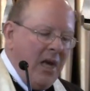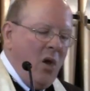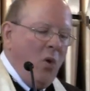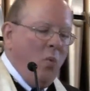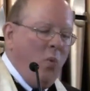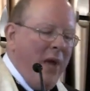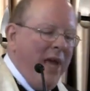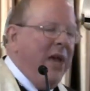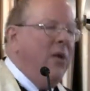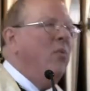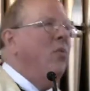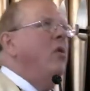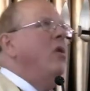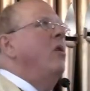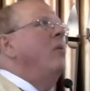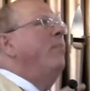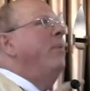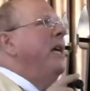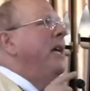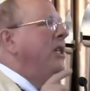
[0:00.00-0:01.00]
We
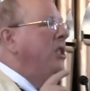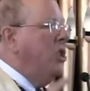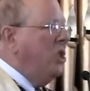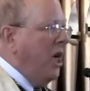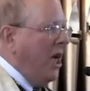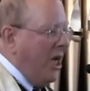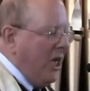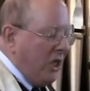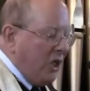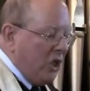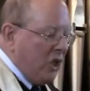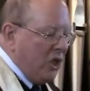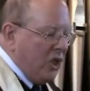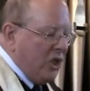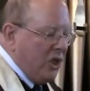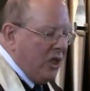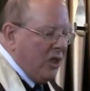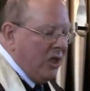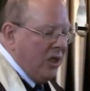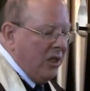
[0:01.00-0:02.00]
will be
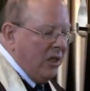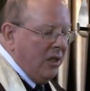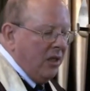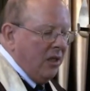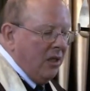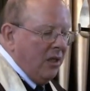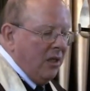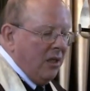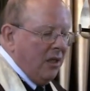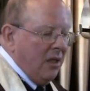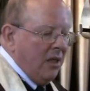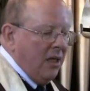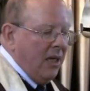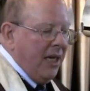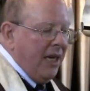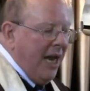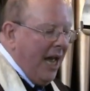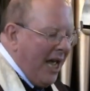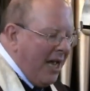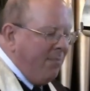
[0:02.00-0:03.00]
judged
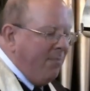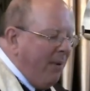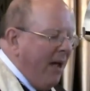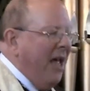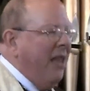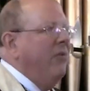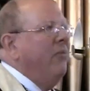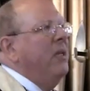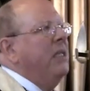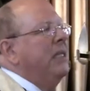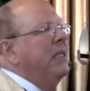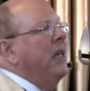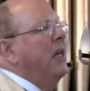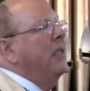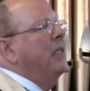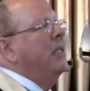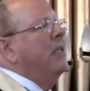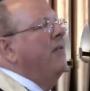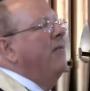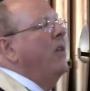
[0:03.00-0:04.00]
not by the
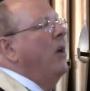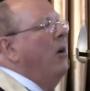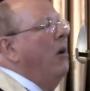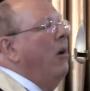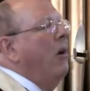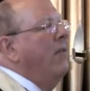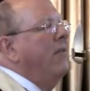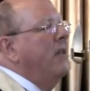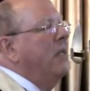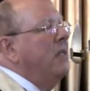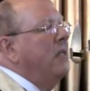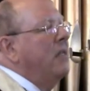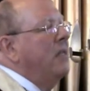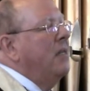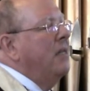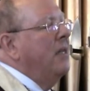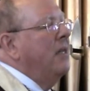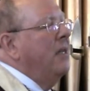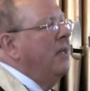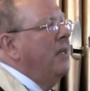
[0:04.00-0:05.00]
results of the harvest,
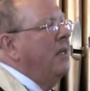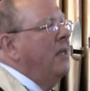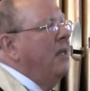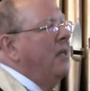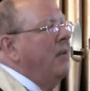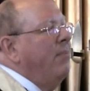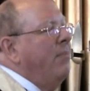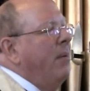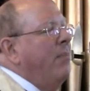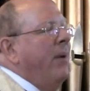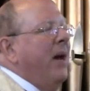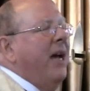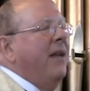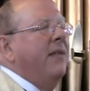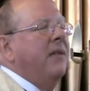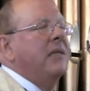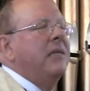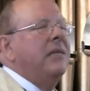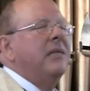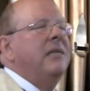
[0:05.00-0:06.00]
but
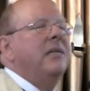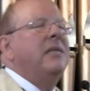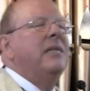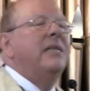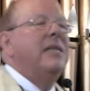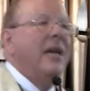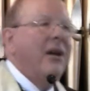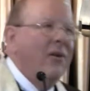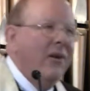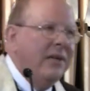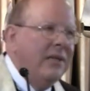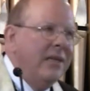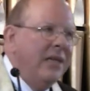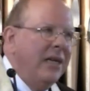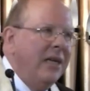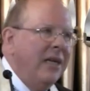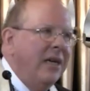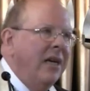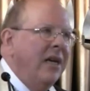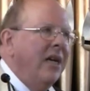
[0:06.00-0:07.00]
by the
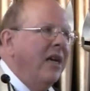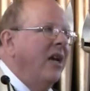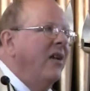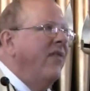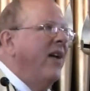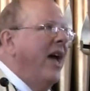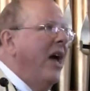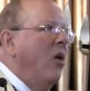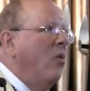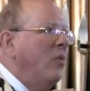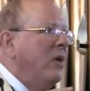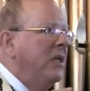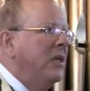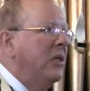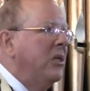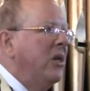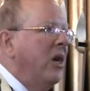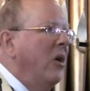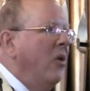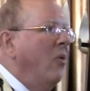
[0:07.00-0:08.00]
sincerity of how we
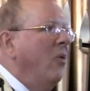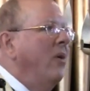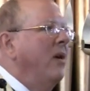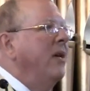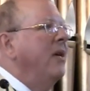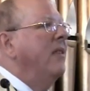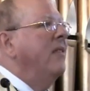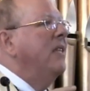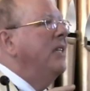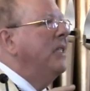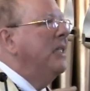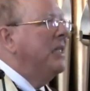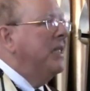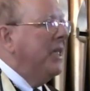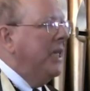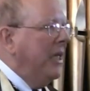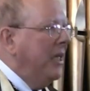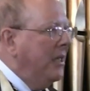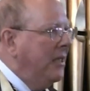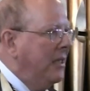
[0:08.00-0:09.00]
sow the
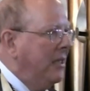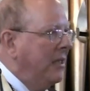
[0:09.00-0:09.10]
seed.